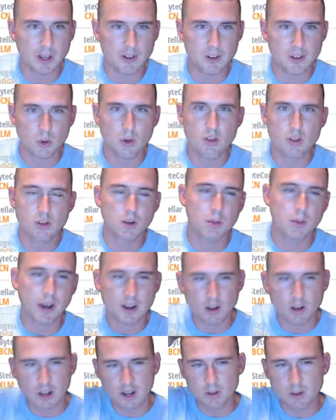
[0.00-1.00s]
Short-term, I
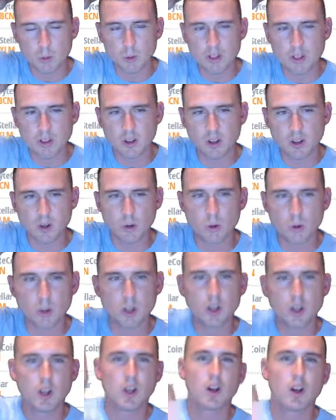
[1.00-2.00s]
don't really know.
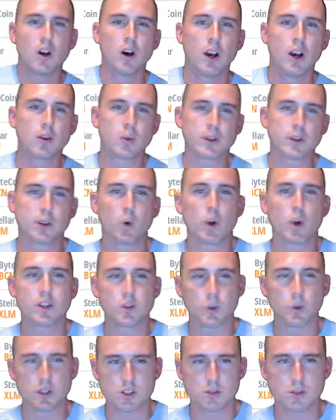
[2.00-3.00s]
I don't really know what
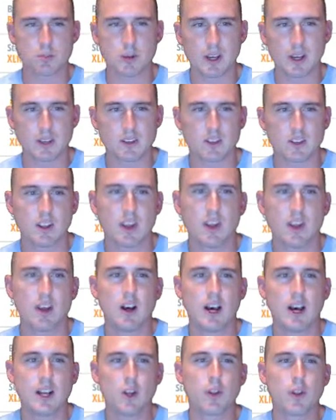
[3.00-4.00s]
to expect.
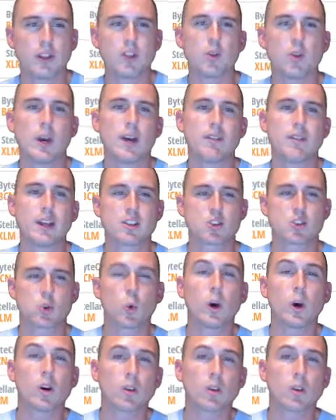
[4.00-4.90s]
I know they do have that Swell